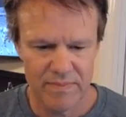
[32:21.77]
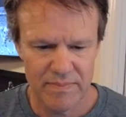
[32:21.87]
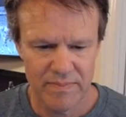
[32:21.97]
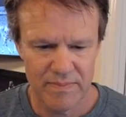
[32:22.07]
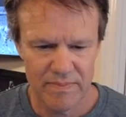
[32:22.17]

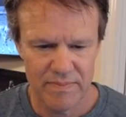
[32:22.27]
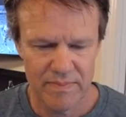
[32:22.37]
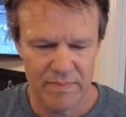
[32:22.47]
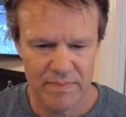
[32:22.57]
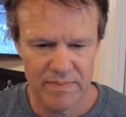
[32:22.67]

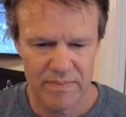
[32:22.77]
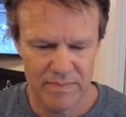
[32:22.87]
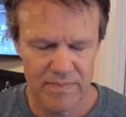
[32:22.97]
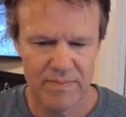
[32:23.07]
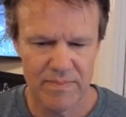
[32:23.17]

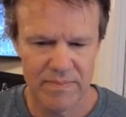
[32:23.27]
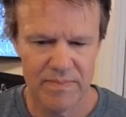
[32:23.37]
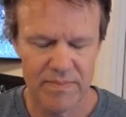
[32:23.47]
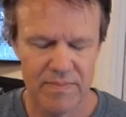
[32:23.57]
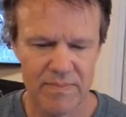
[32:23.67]

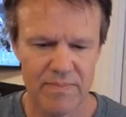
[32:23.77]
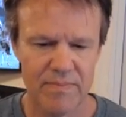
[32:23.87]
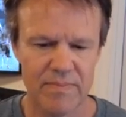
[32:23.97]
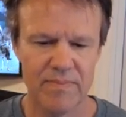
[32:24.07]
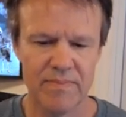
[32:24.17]

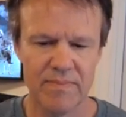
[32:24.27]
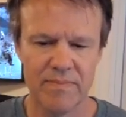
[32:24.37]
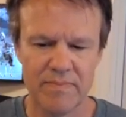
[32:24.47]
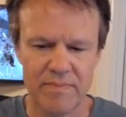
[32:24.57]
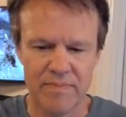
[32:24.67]

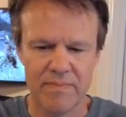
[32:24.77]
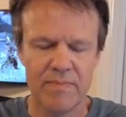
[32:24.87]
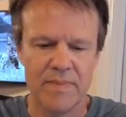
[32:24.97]
No words are spoken by the person on screen.